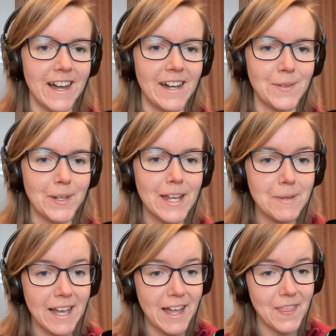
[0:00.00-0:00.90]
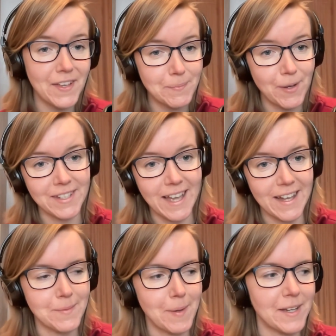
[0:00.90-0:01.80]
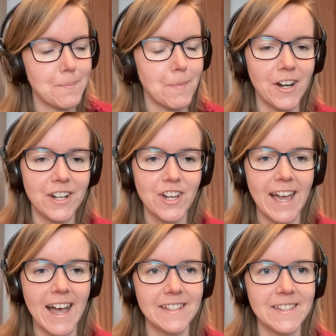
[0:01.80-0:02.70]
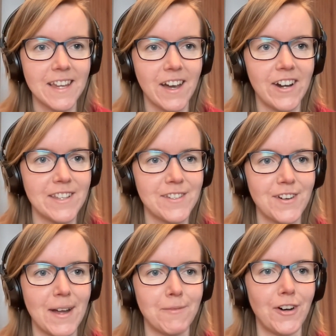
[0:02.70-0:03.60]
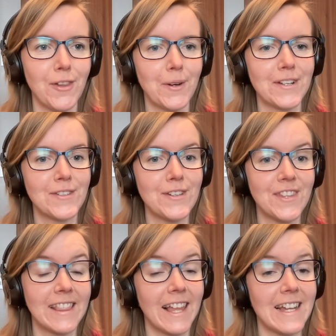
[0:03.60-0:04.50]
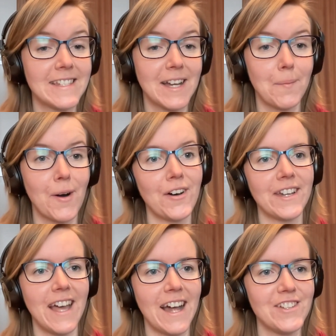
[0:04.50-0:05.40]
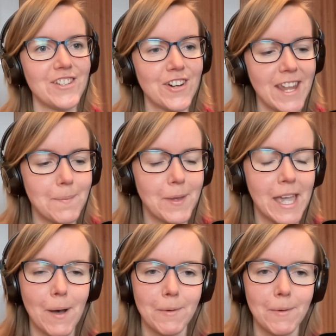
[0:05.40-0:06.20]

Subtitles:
And when I began this podcast back in March, I asked our Instagram followers who they'd like to come on, and your name came up a